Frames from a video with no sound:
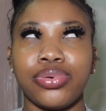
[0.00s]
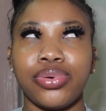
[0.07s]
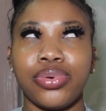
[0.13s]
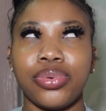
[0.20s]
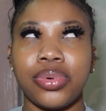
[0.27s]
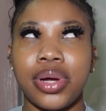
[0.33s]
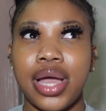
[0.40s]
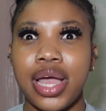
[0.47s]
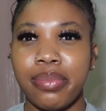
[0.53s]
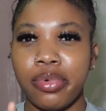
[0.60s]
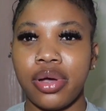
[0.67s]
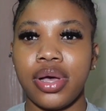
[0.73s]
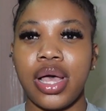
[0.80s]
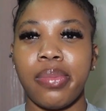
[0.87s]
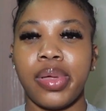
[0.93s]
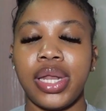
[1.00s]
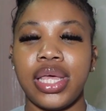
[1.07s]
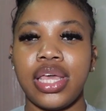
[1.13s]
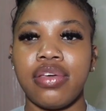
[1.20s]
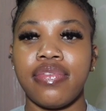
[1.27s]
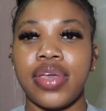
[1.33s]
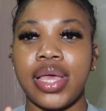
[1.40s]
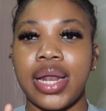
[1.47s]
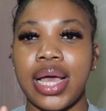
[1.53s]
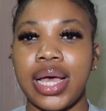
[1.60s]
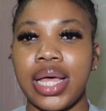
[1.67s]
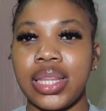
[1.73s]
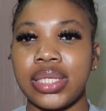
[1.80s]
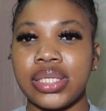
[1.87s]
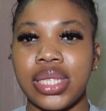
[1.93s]
Primark, I believe, and I
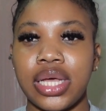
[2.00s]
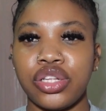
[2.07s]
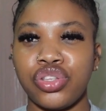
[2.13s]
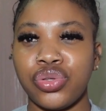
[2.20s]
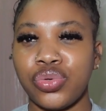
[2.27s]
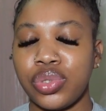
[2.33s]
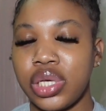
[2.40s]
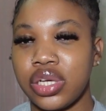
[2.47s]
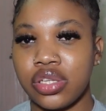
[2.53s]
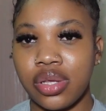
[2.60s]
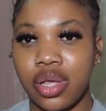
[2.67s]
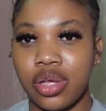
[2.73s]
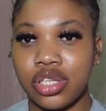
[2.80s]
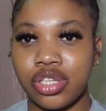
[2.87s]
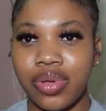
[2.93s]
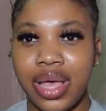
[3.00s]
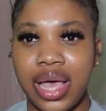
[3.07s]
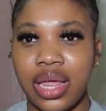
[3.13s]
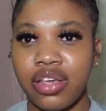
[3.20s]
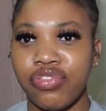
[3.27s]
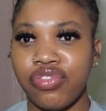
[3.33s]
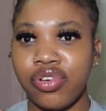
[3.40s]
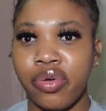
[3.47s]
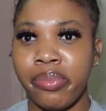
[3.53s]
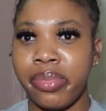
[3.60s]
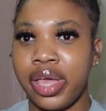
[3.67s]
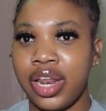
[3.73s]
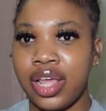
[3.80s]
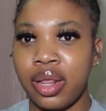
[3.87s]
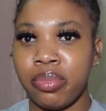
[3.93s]
got this like 2 years ago, so I had it for a
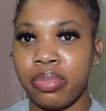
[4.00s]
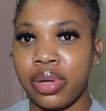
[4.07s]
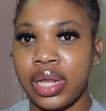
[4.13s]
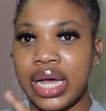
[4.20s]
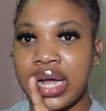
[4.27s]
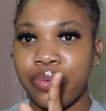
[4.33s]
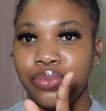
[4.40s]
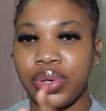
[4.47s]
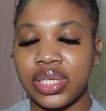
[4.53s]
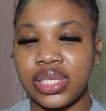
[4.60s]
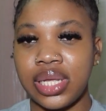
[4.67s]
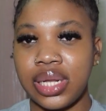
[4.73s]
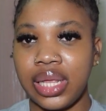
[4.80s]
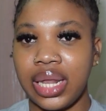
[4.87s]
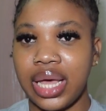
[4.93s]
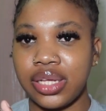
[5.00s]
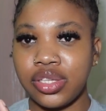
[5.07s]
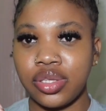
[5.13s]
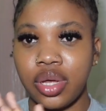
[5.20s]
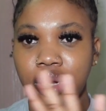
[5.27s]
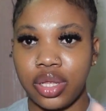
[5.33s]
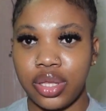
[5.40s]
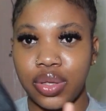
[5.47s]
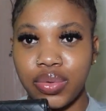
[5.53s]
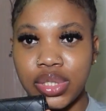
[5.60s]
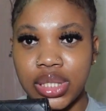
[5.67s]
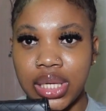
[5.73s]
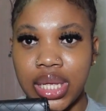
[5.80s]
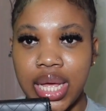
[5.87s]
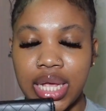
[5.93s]
minute, but I recently like started
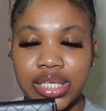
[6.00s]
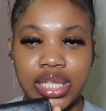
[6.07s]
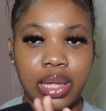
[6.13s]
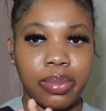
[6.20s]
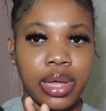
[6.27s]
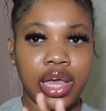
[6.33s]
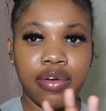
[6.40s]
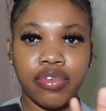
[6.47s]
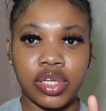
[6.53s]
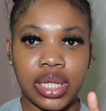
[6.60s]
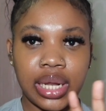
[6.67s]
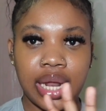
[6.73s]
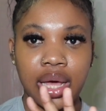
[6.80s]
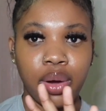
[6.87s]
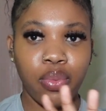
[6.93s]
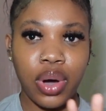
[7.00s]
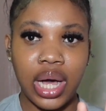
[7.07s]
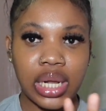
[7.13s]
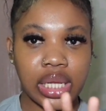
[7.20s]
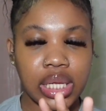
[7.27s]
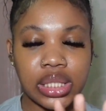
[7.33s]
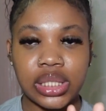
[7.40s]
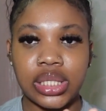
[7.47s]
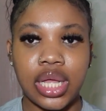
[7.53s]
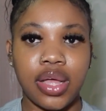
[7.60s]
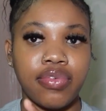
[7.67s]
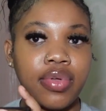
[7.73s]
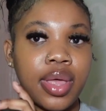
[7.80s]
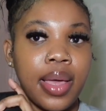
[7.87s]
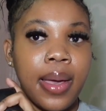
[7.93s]
using it as like my everyday like wallet and
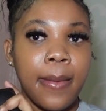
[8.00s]
stuff.